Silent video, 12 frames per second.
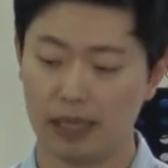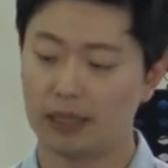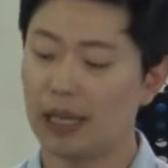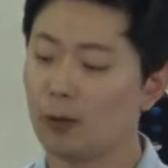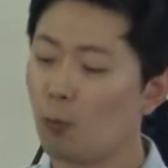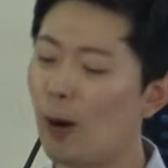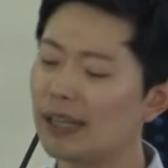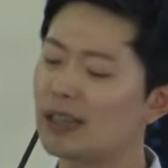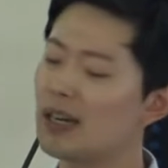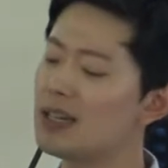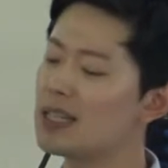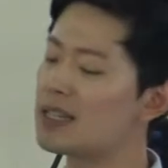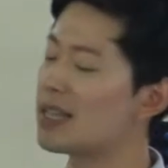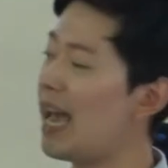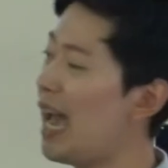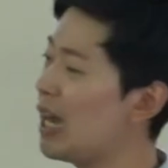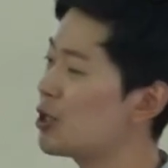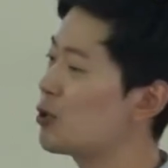Then what
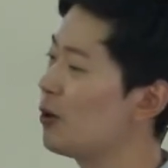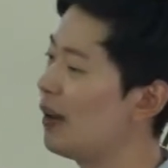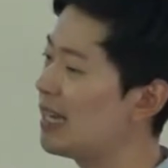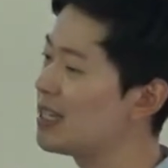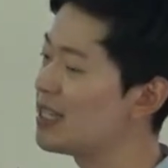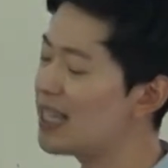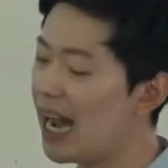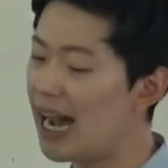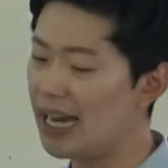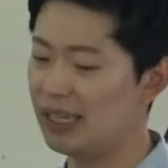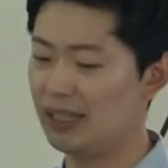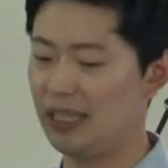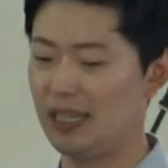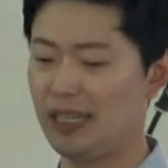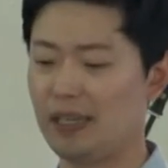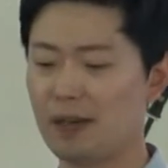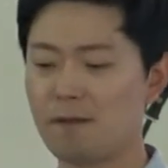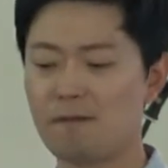does actual
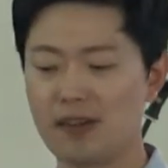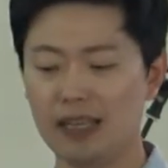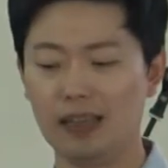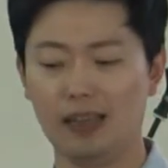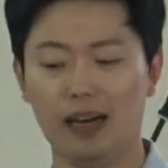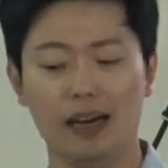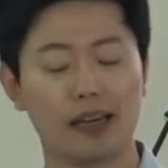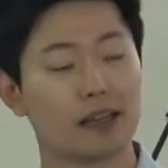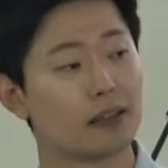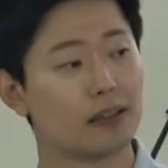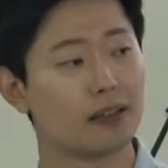anxiety feel like?